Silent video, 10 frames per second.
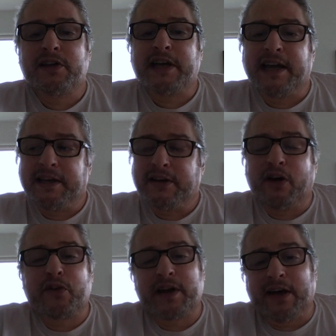and
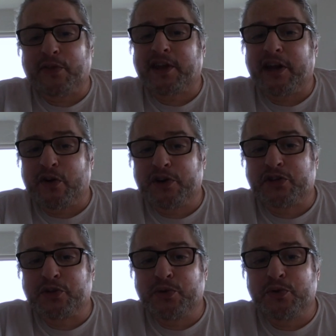other health care
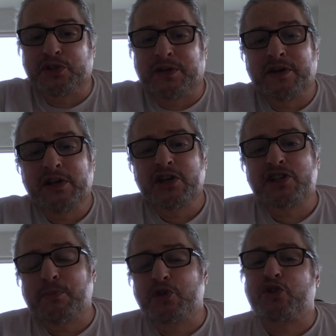issues, and
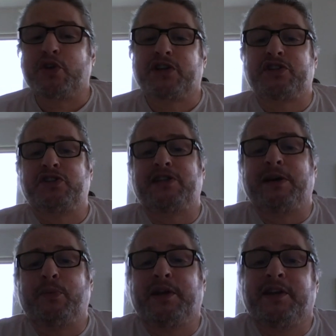some restrictions
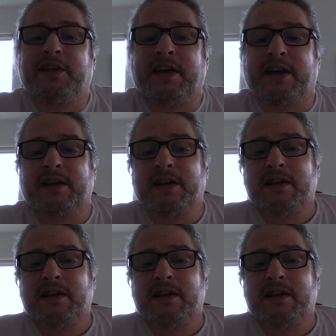that we can get,